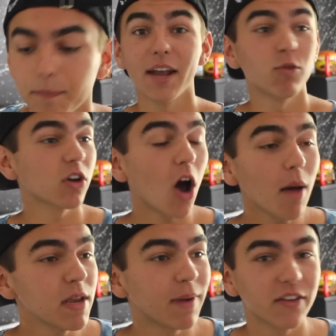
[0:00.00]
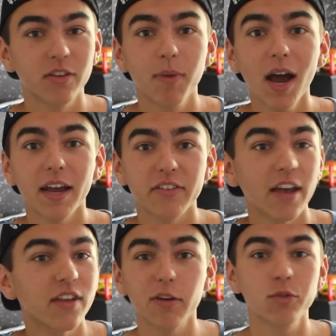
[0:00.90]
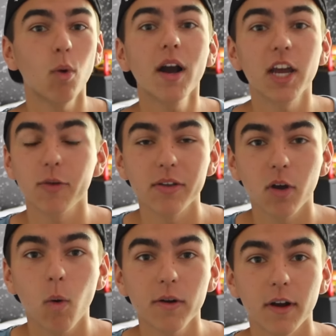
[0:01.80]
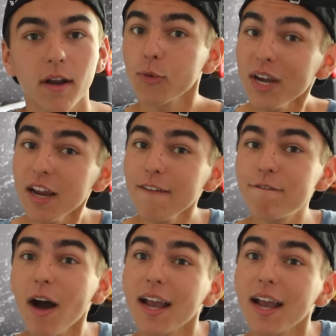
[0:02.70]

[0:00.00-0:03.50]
And what caught me by surprise, as I was walking around the corner, three